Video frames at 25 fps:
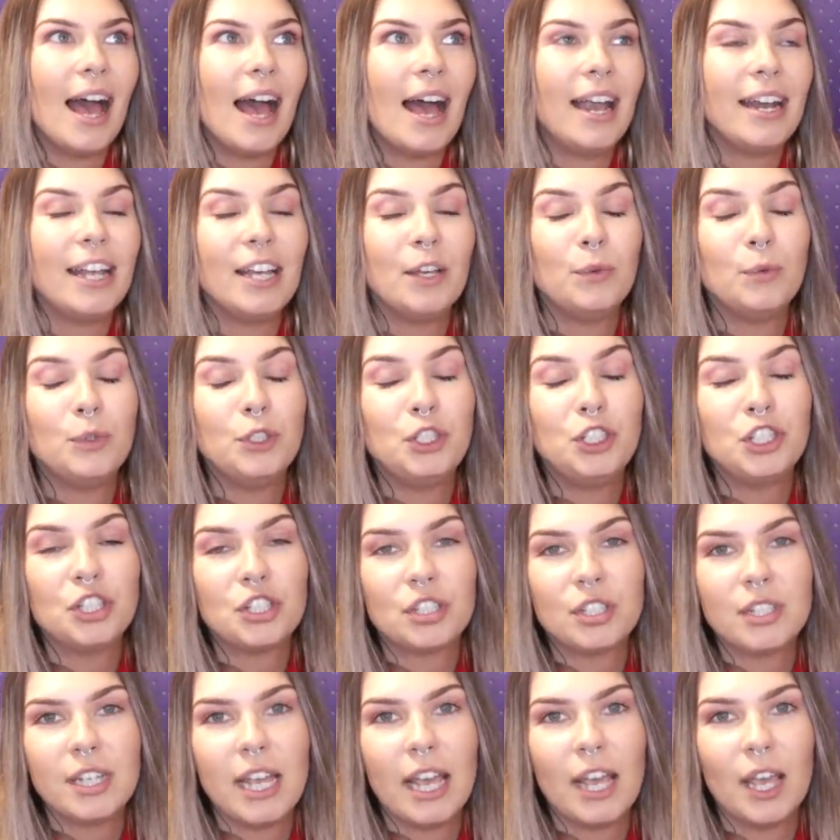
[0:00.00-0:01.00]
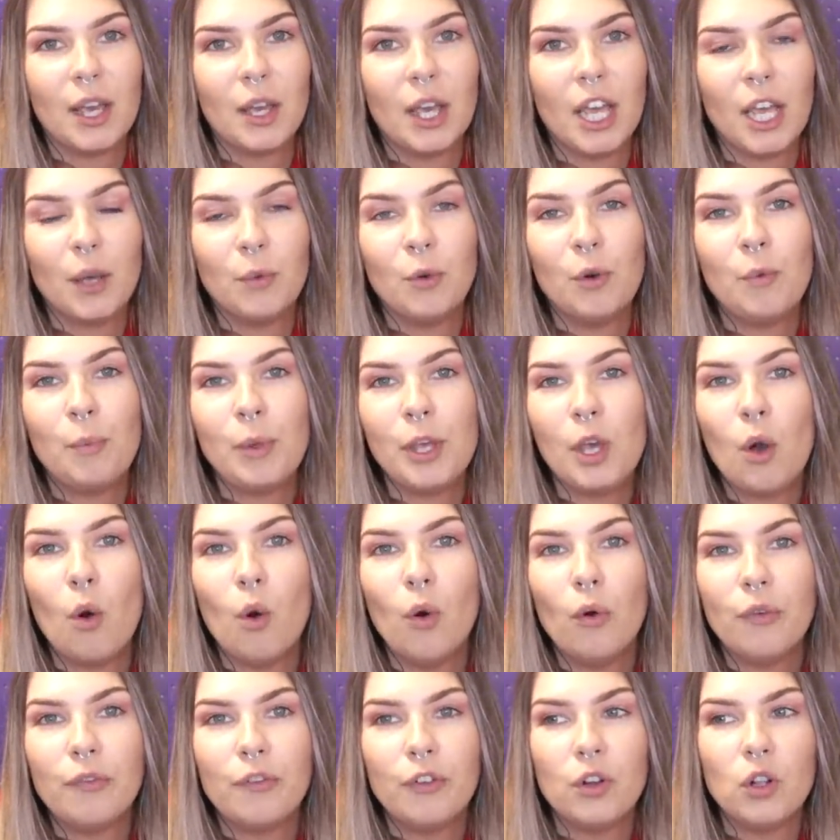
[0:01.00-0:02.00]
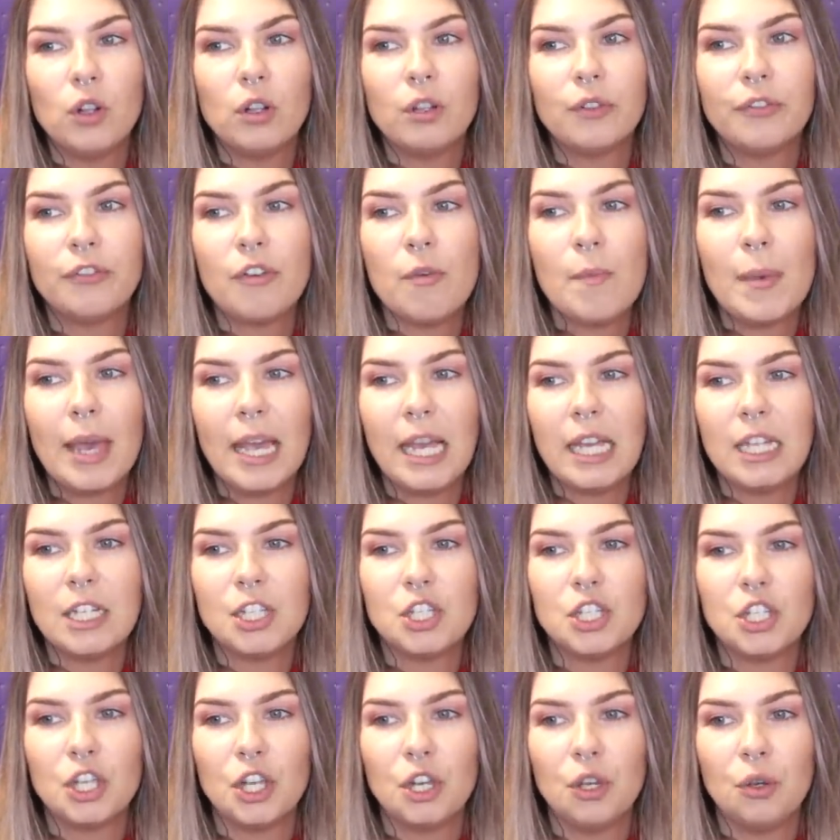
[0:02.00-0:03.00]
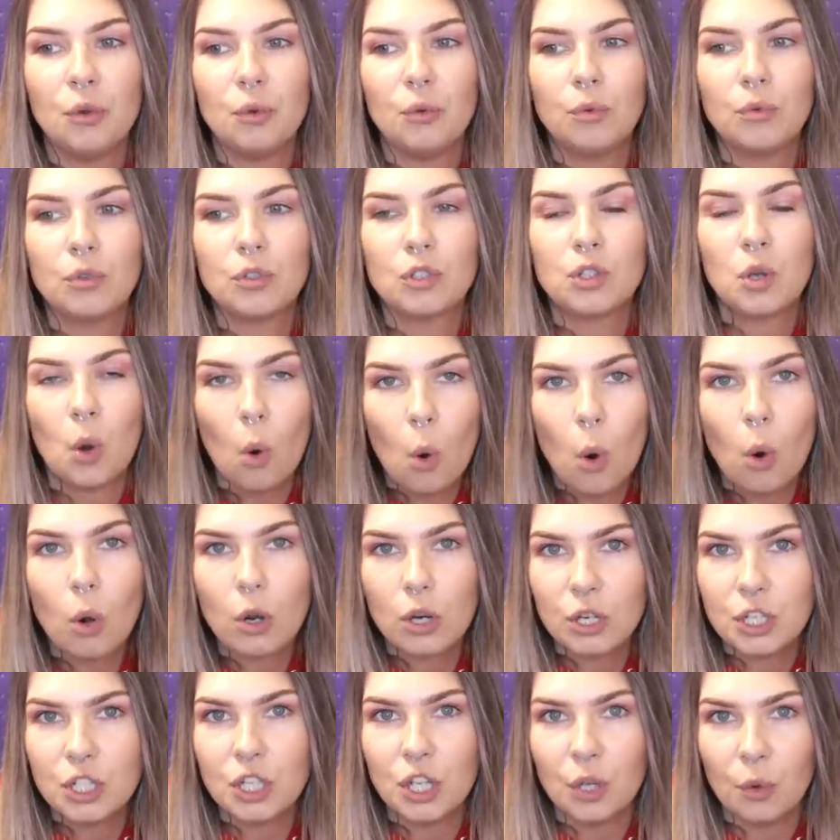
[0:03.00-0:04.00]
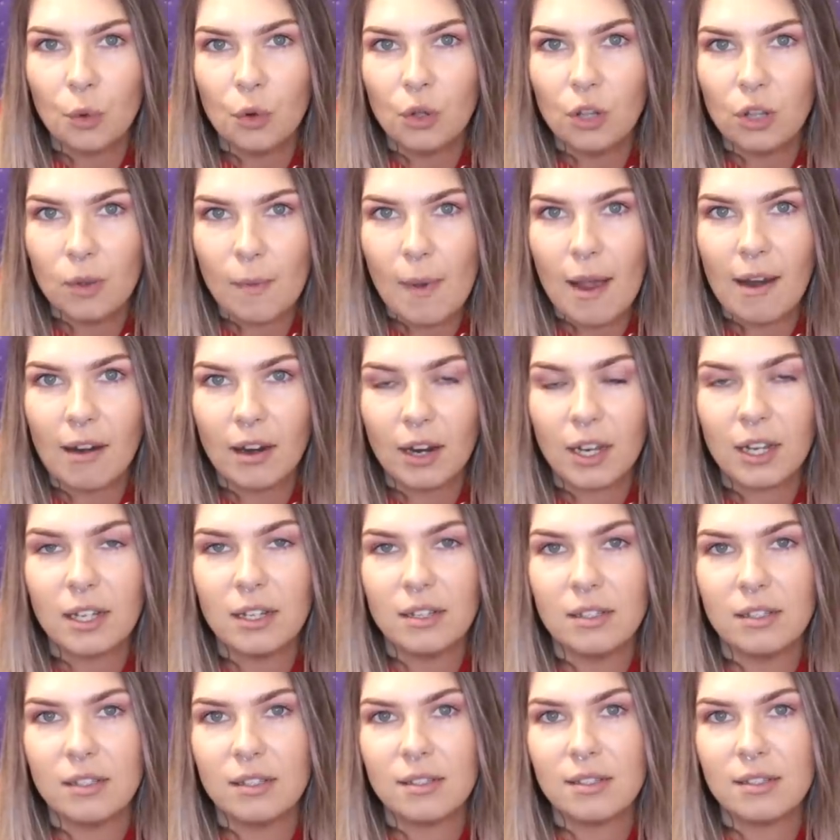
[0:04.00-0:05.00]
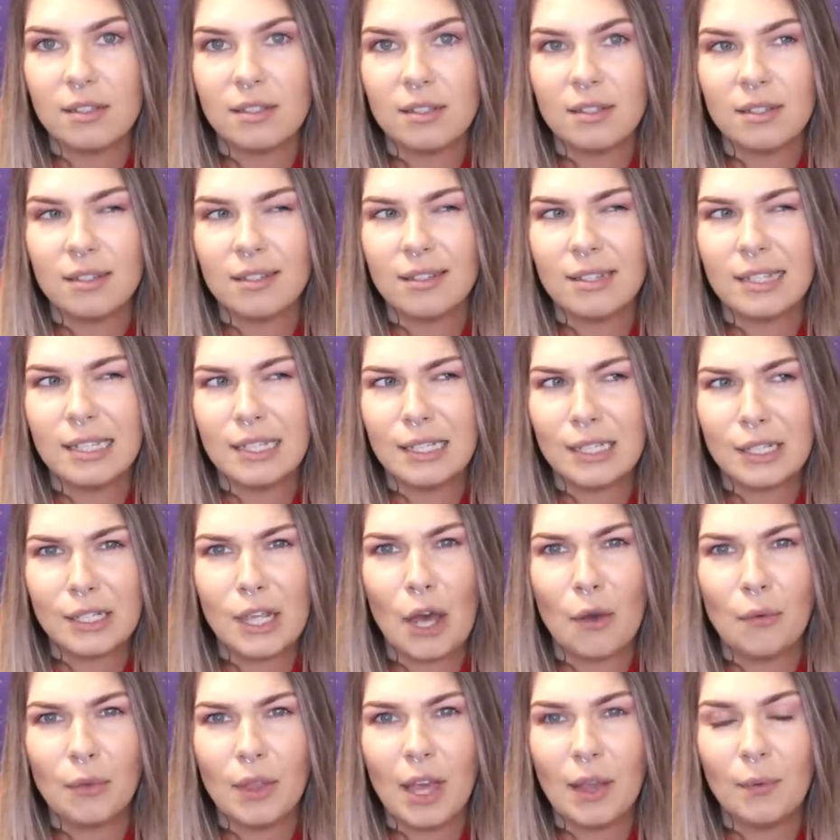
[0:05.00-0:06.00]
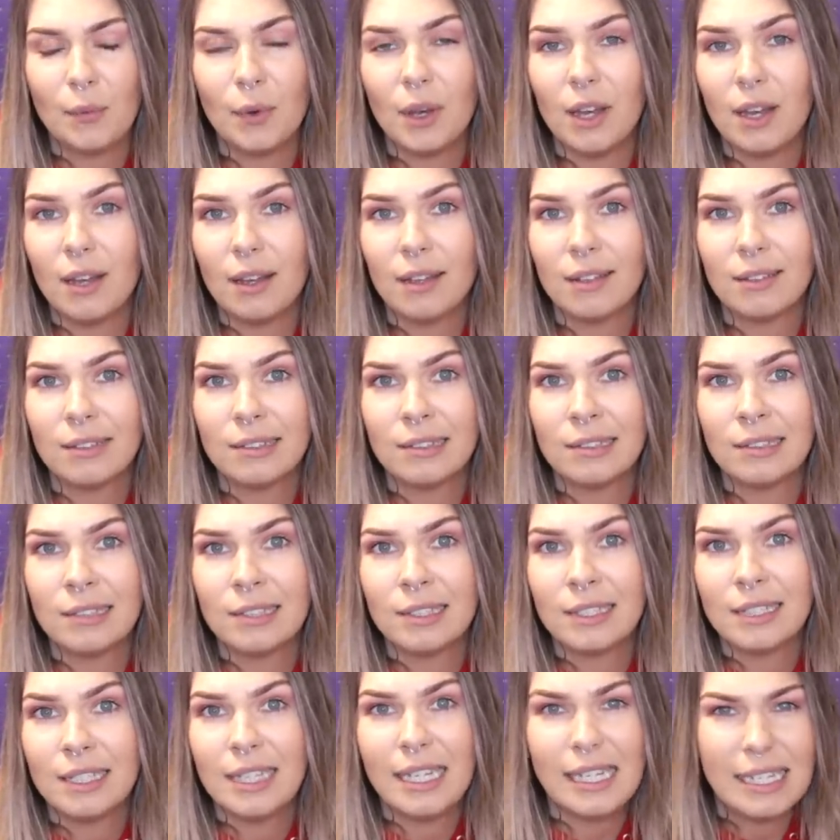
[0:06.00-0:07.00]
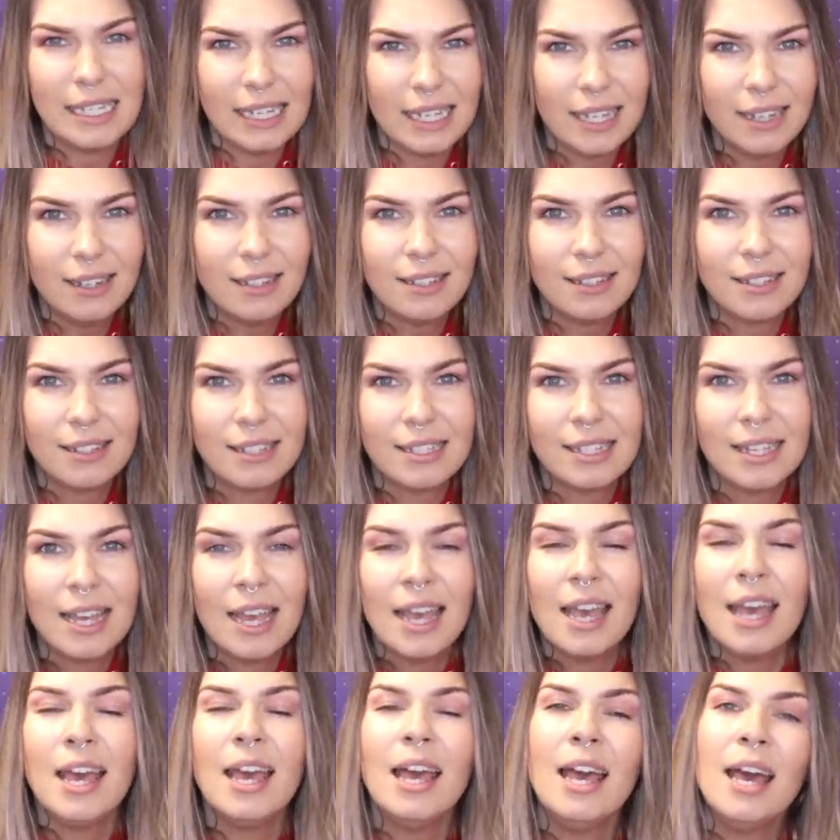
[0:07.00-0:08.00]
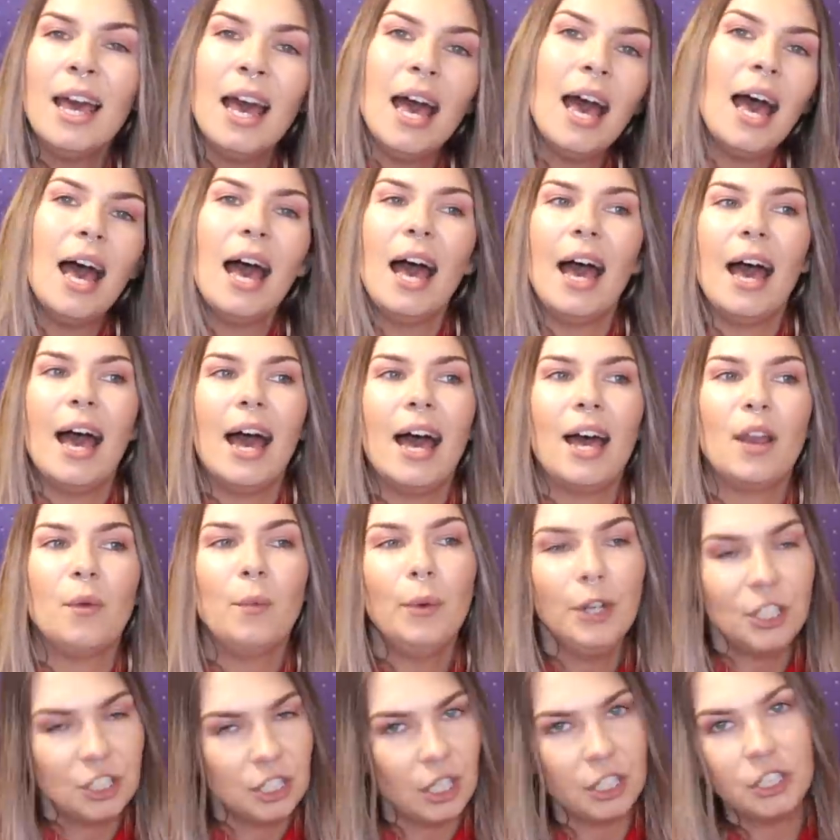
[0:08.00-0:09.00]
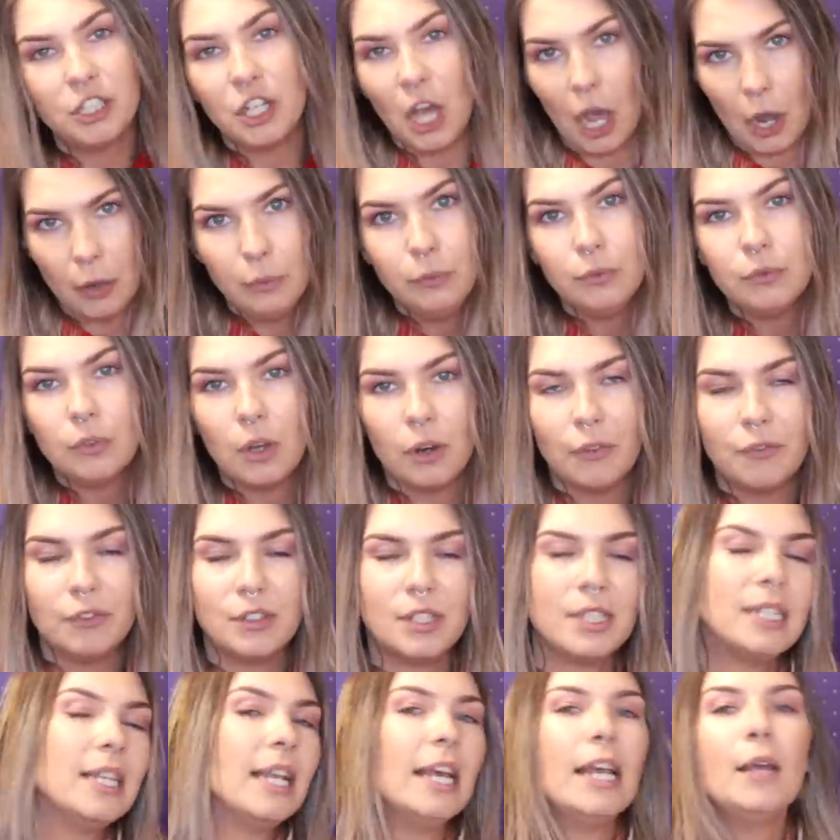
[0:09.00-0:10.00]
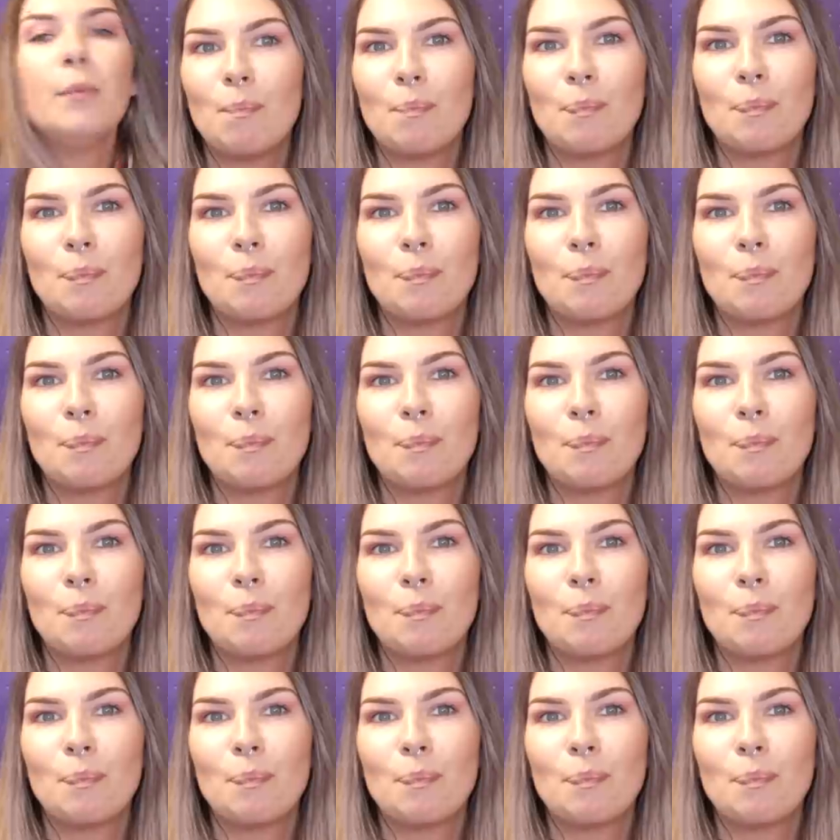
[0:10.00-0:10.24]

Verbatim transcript: And it would just, it, it would be awful for me to talk to all Americans as though they were idiots. And, which I don't, obviously.